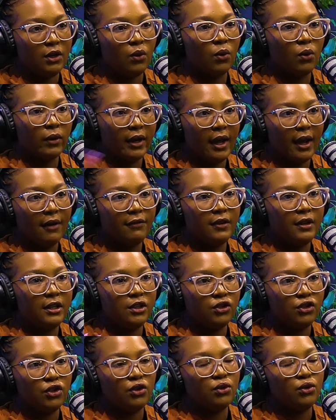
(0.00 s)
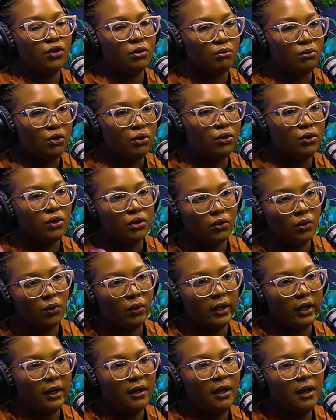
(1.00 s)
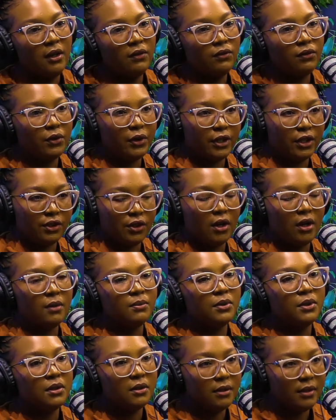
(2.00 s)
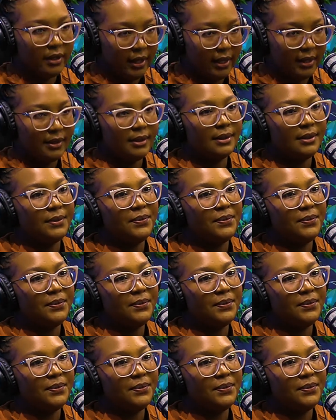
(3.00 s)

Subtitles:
or caffeine-induced mood disorder, for example. Yes.